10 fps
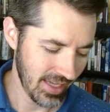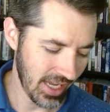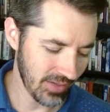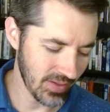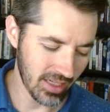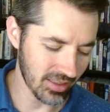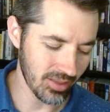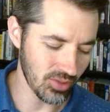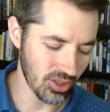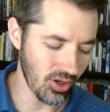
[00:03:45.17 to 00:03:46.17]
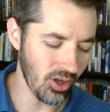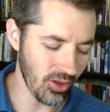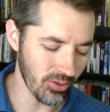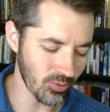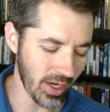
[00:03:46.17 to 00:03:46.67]
I have not come to
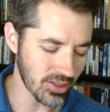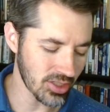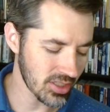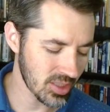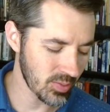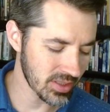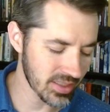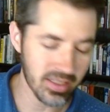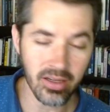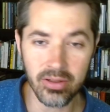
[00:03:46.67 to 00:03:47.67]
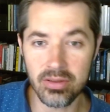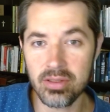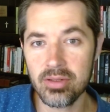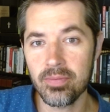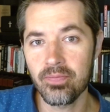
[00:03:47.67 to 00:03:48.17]
call the righteous, but
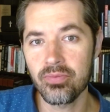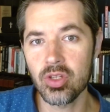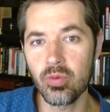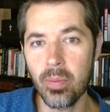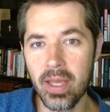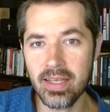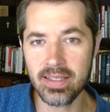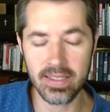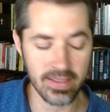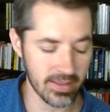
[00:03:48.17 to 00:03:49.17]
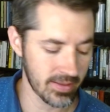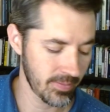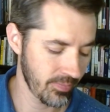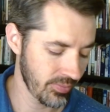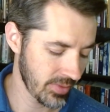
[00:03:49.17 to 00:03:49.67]
sinners to repentance.
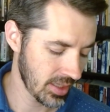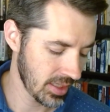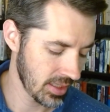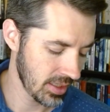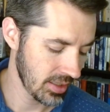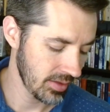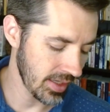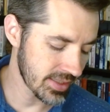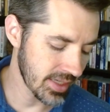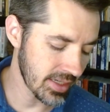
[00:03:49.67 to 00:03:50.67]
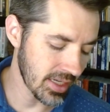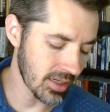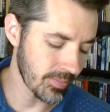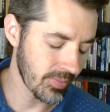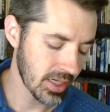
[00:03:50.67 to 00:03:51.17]
They said to
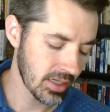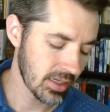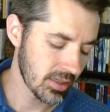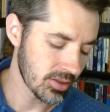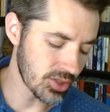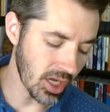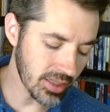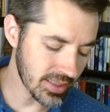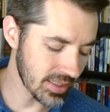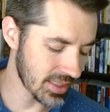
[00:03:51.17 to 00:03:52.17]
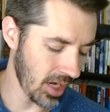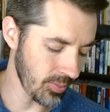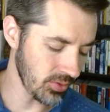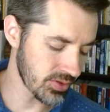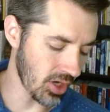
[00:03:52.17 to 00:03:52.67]
him, John's
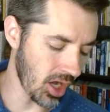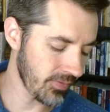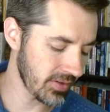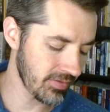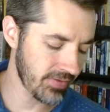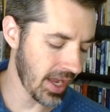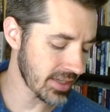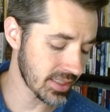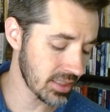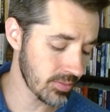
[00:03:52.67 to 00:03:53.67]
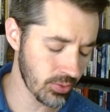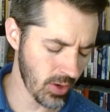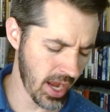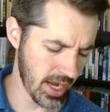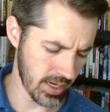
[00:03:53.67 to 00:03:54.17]
disciples often fast and
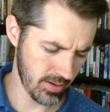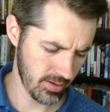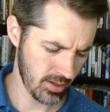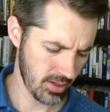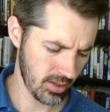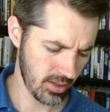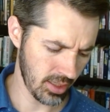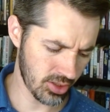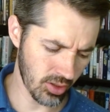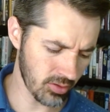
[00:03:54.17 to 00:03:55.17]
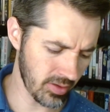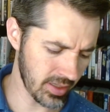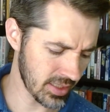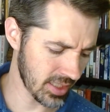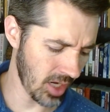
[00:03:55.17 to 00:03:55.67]
pray, and so do
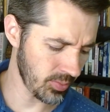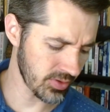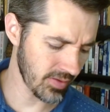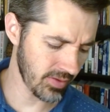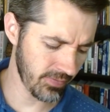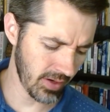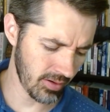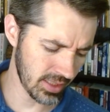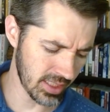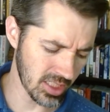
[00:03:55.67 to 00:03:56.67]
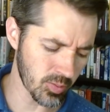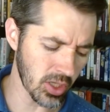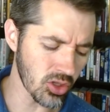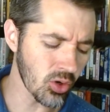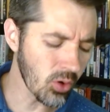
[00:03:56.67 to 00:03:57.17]
the disciples of the Pharisees,
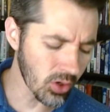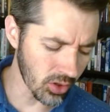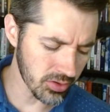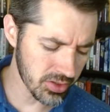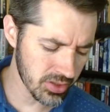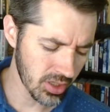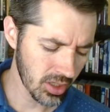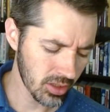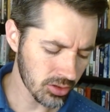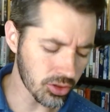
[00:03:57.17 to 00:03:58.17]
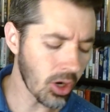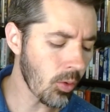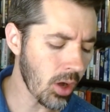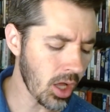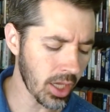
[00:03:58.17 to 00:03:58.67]
but yours
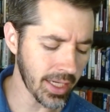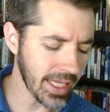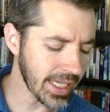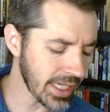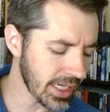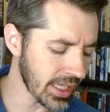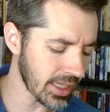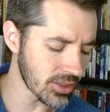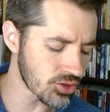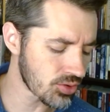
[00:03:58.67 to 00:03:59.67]
go on eating and